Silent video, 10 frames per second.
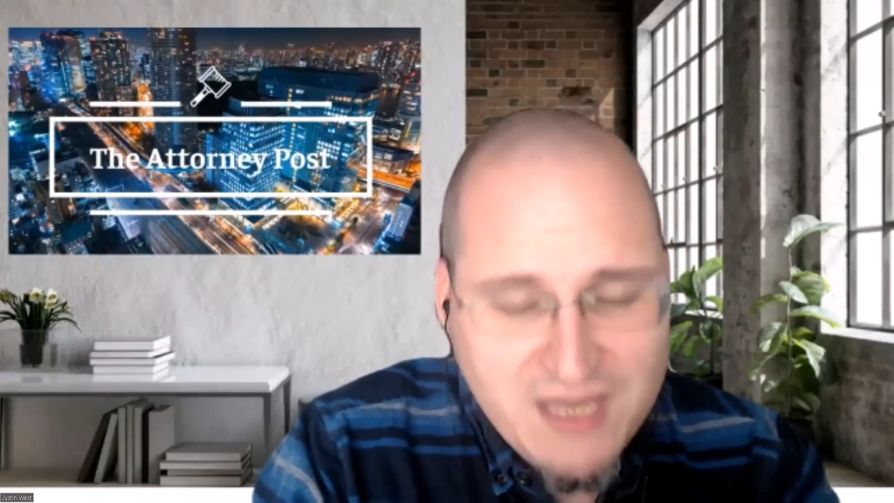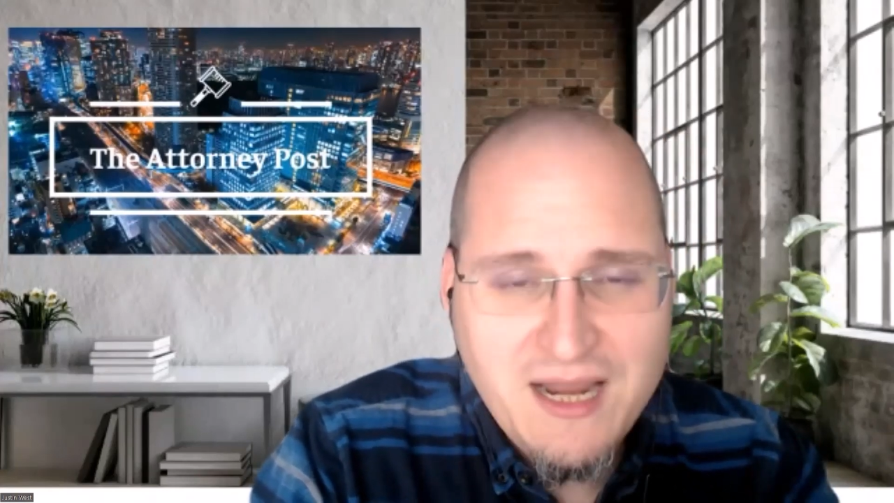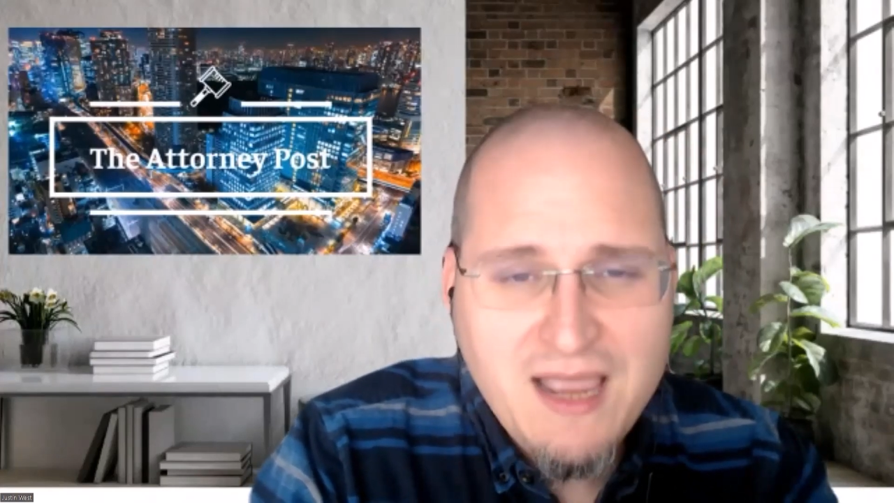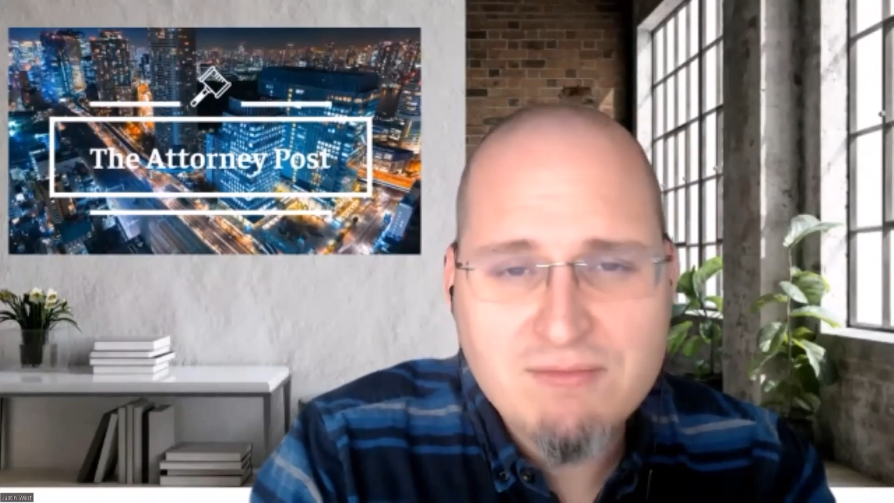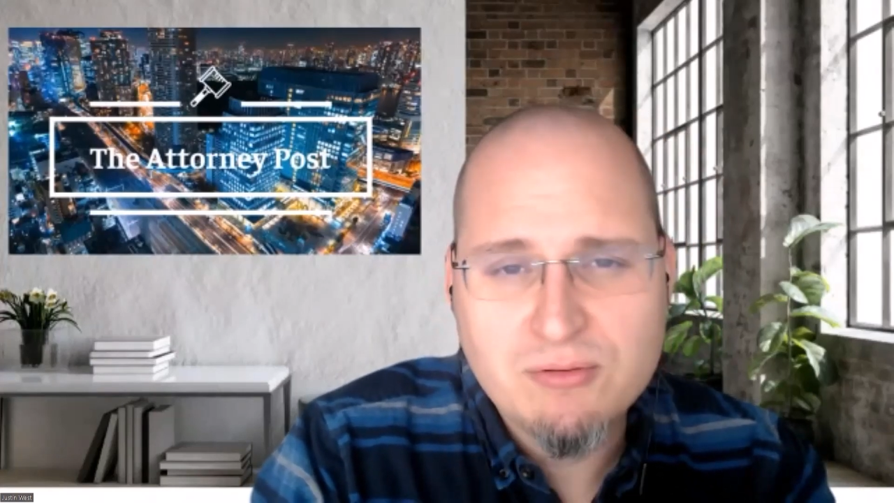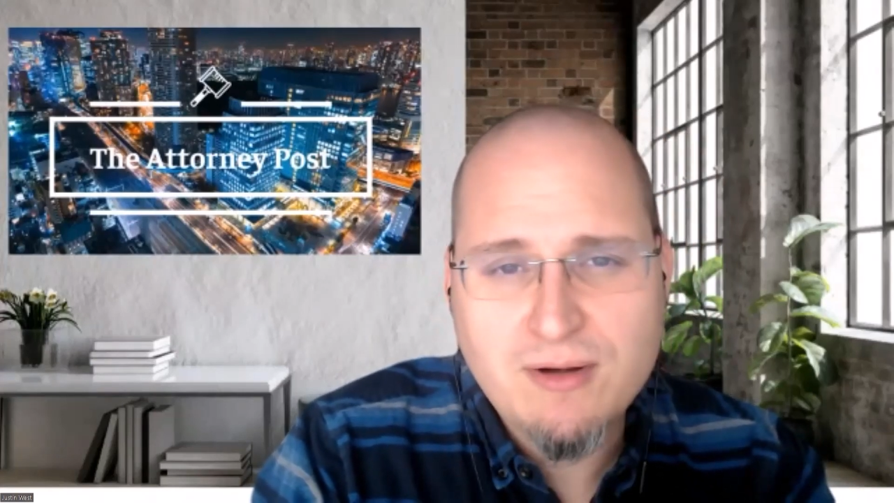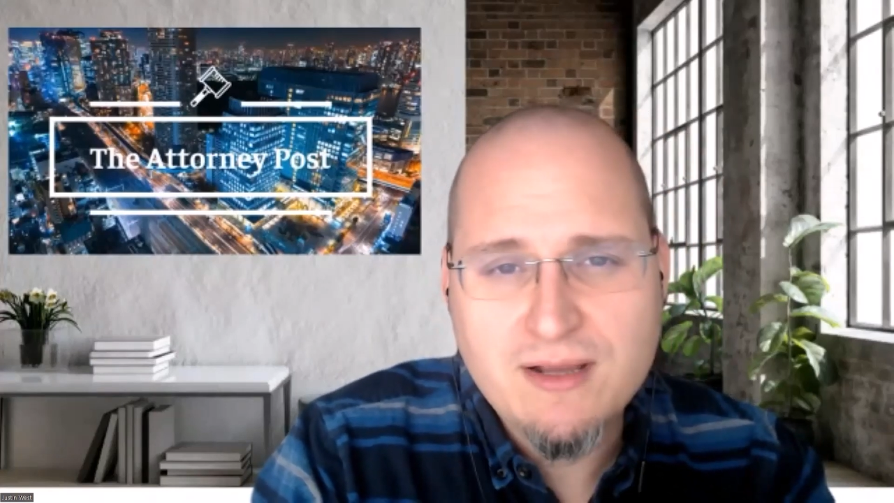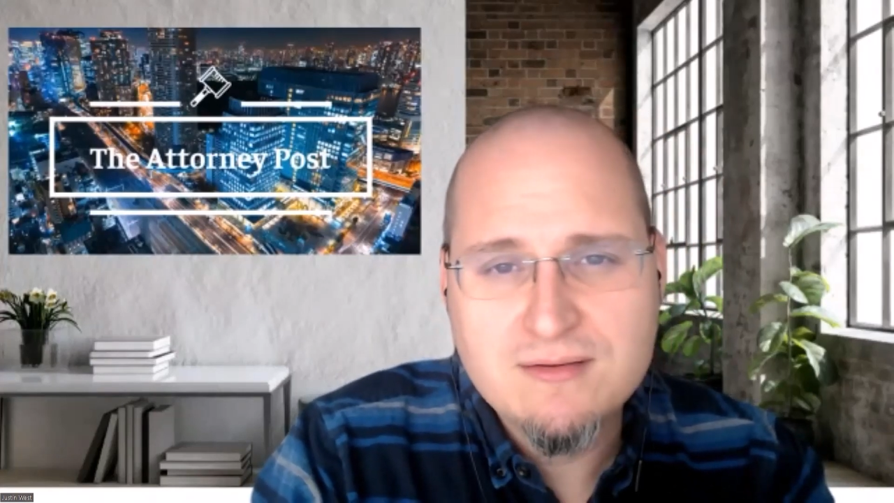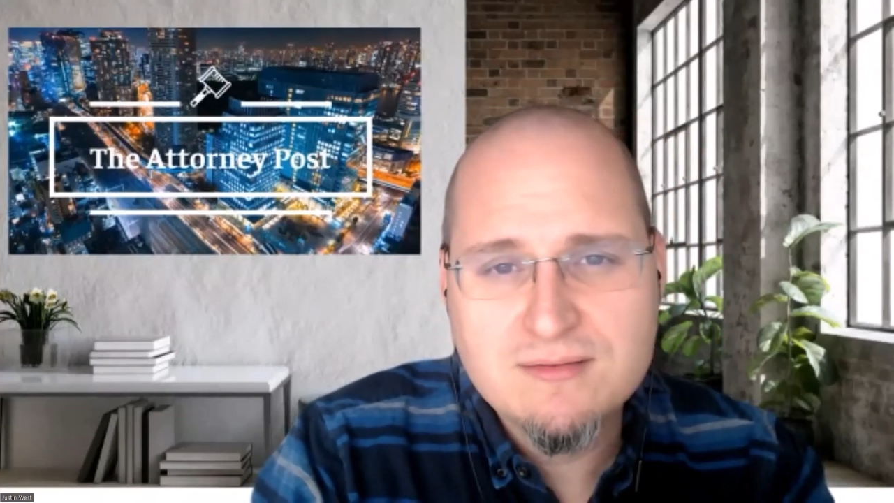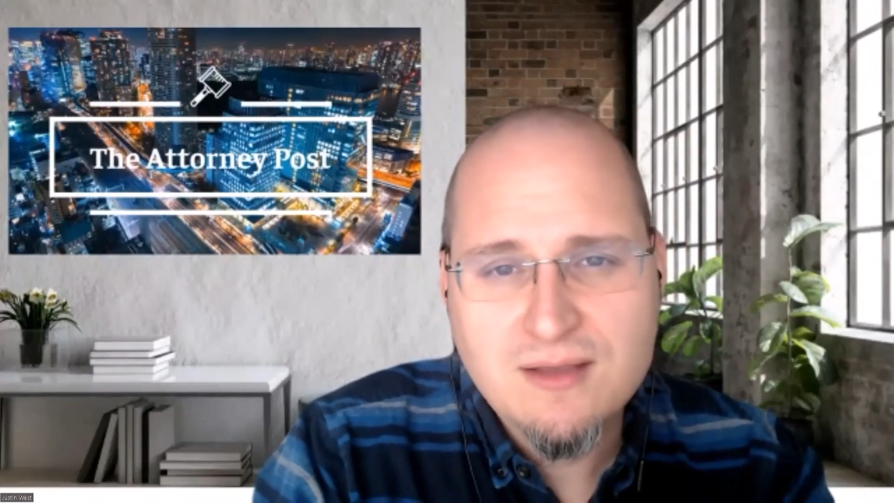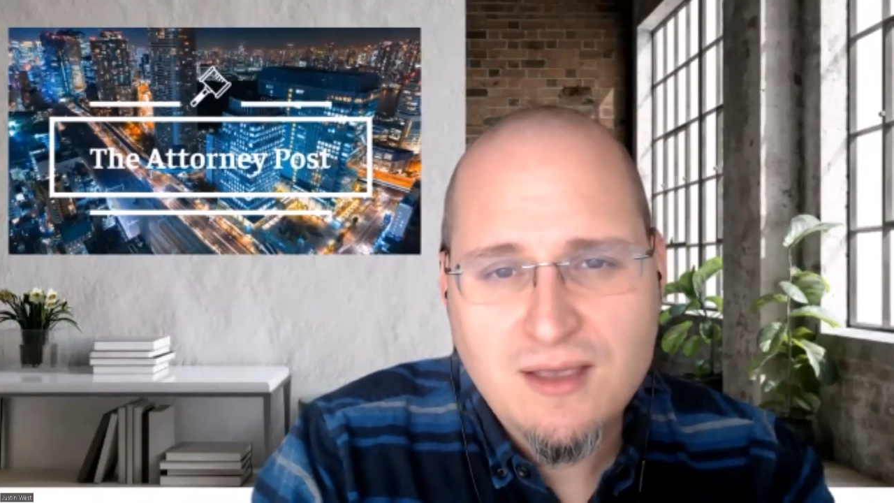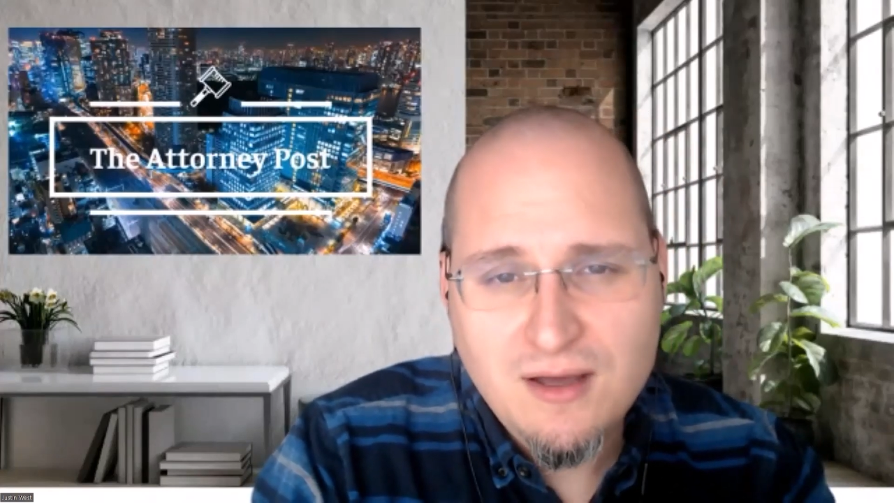can have their rights.